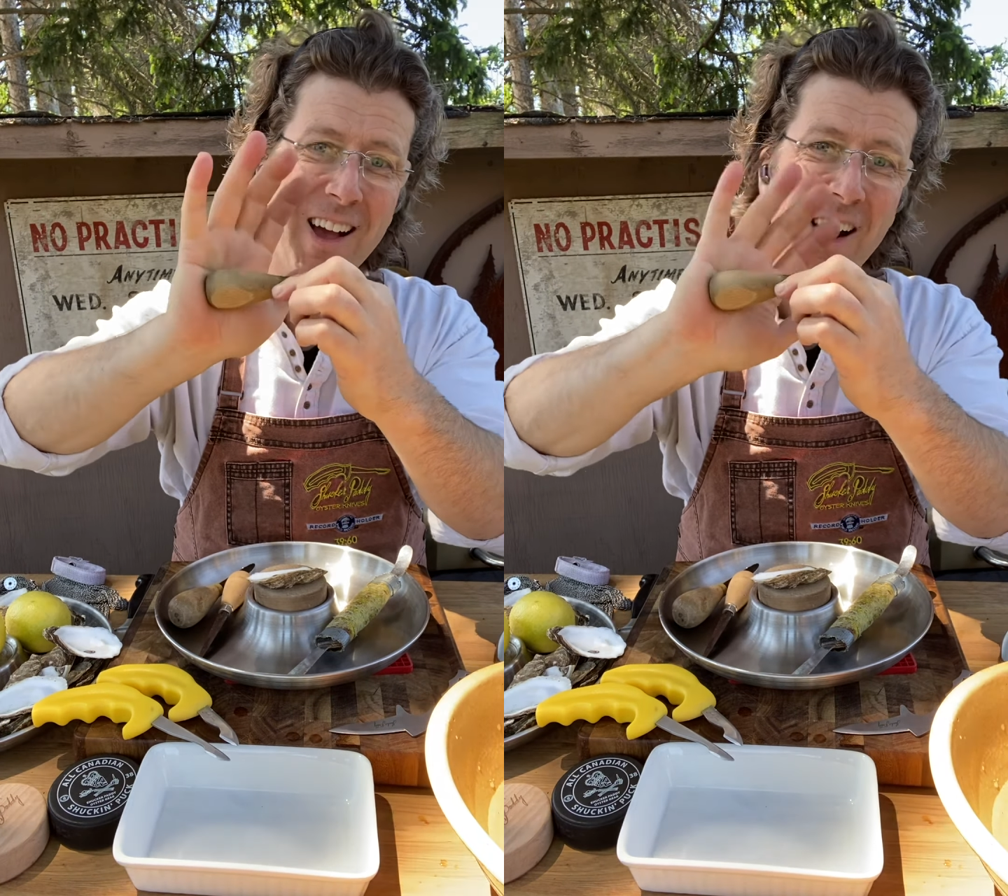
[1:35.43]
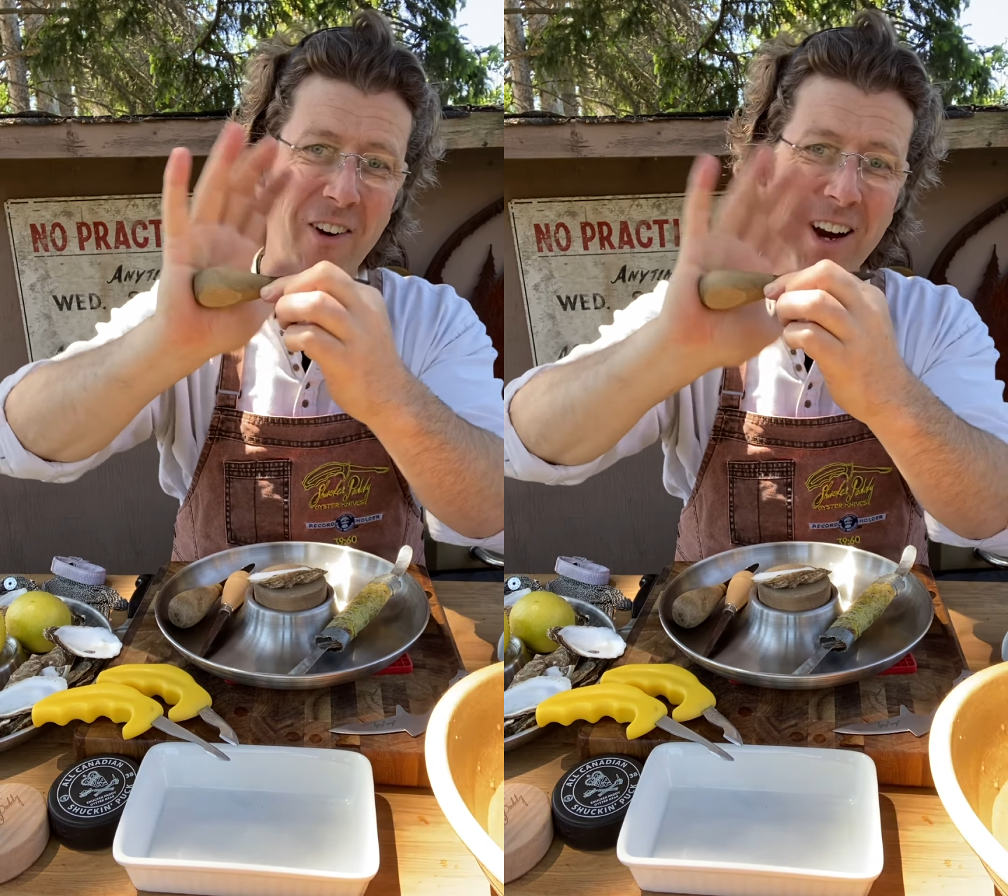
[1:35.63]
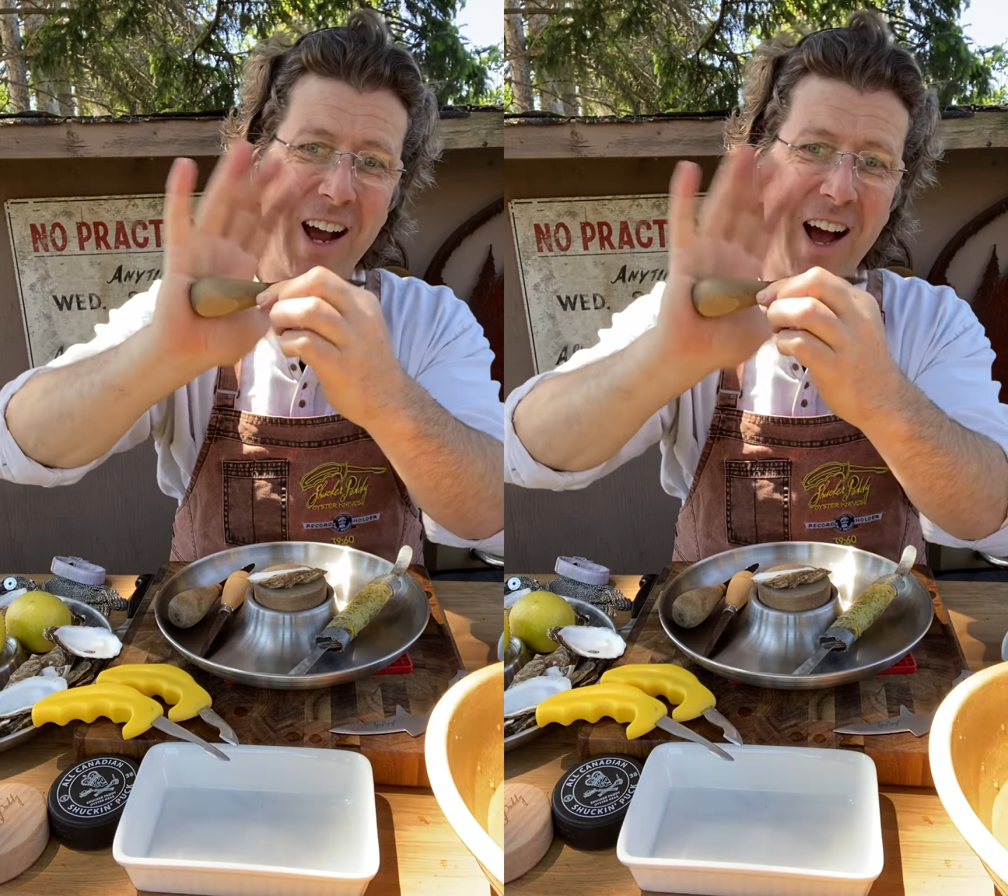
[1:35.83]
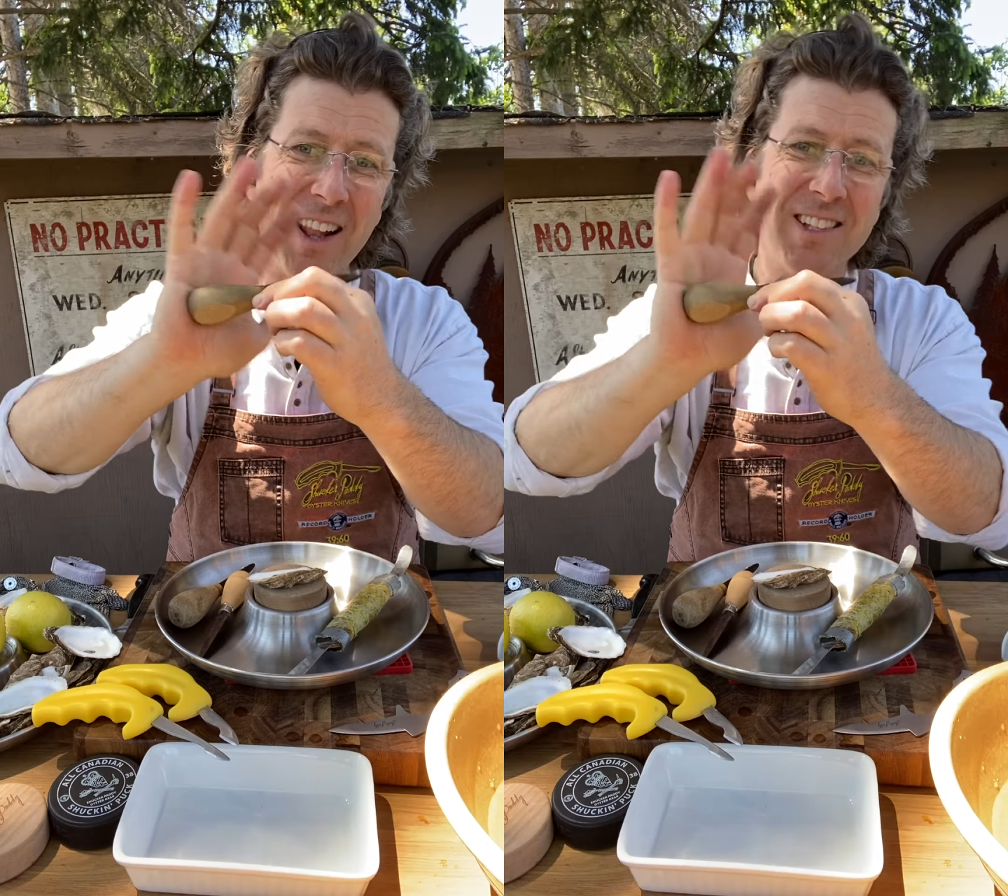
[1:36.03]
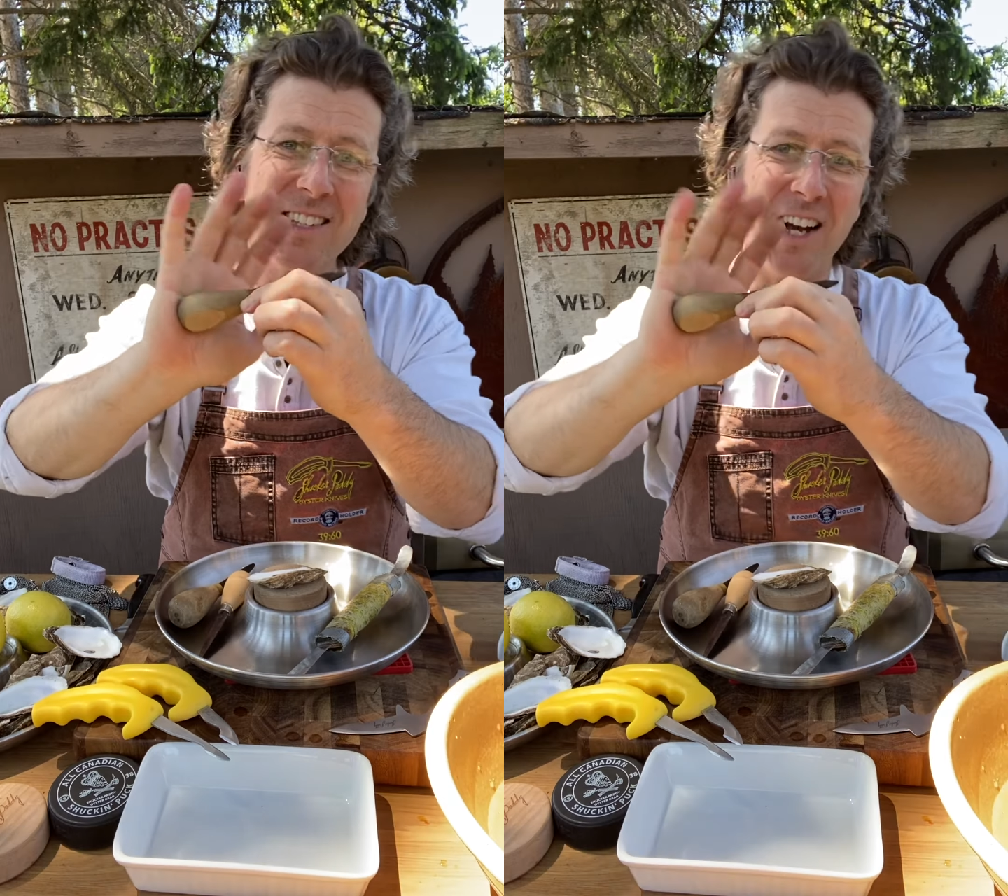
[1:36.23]
or
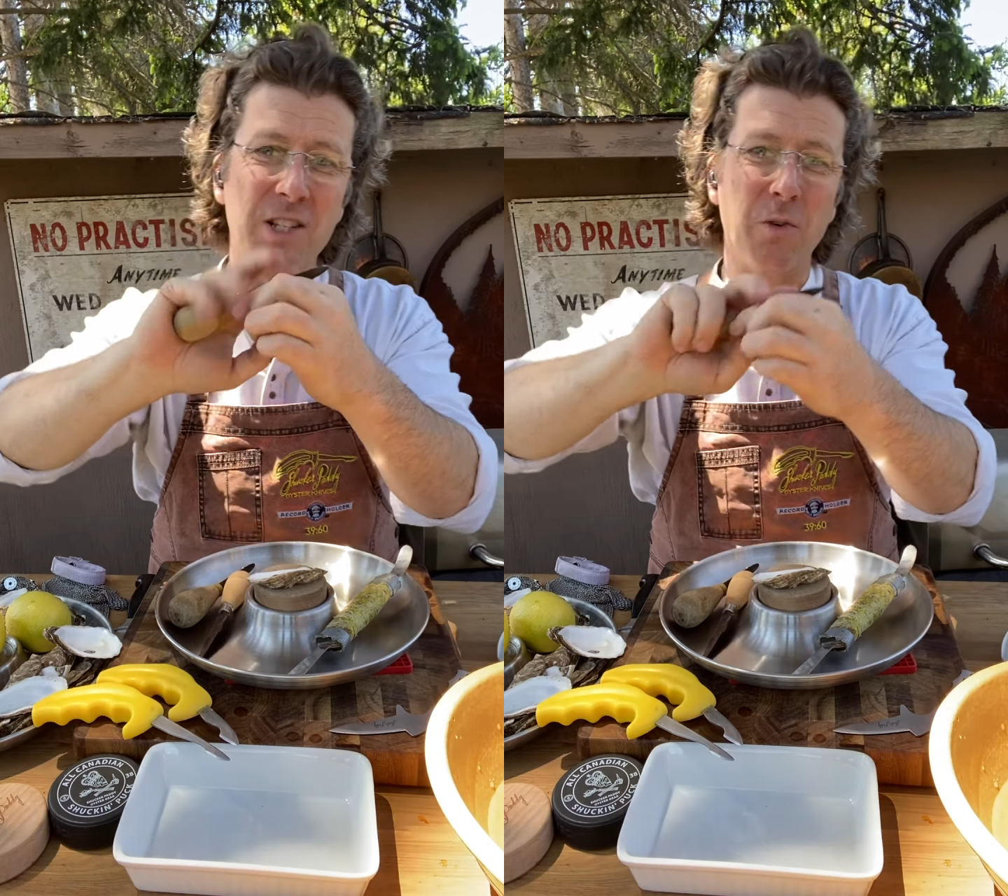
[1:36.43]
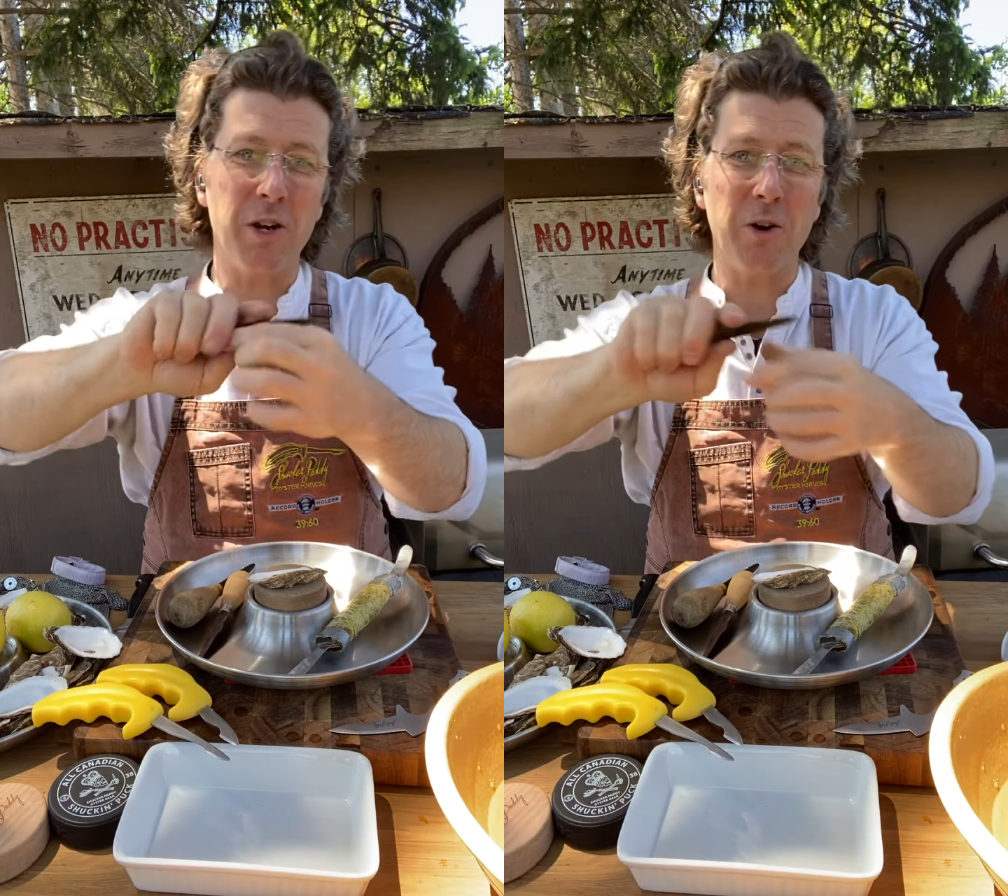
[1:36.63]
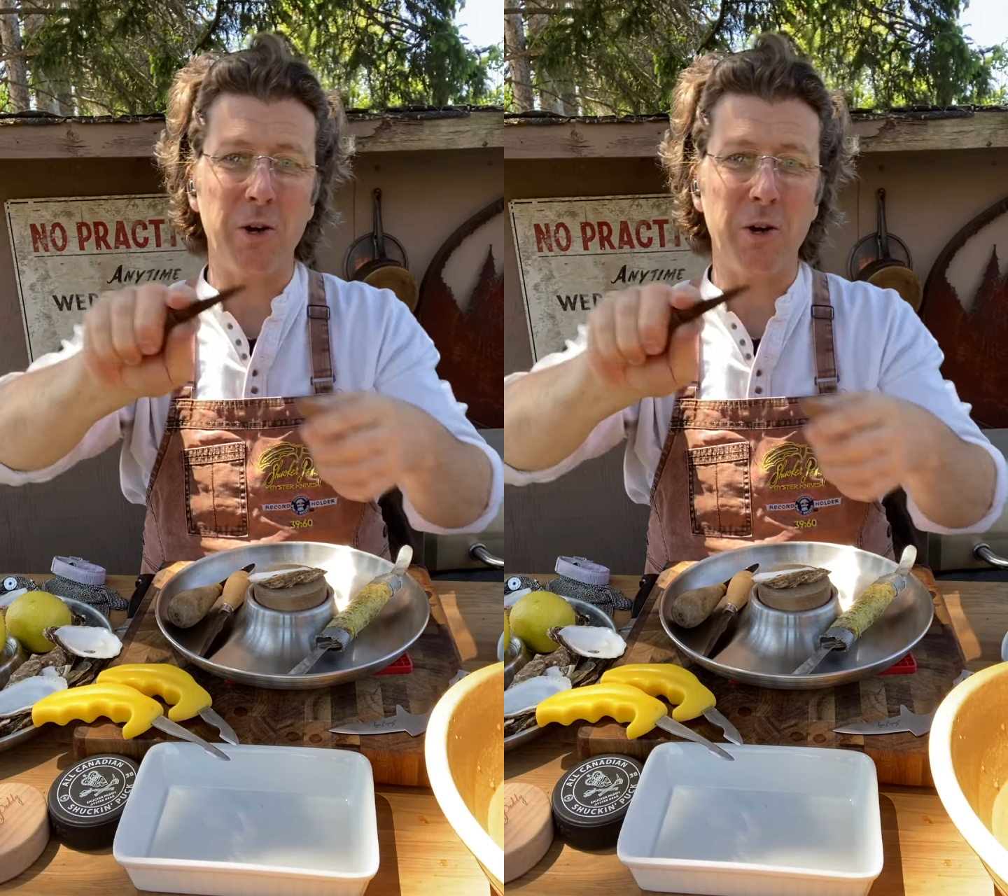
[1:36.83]
callus, that's where your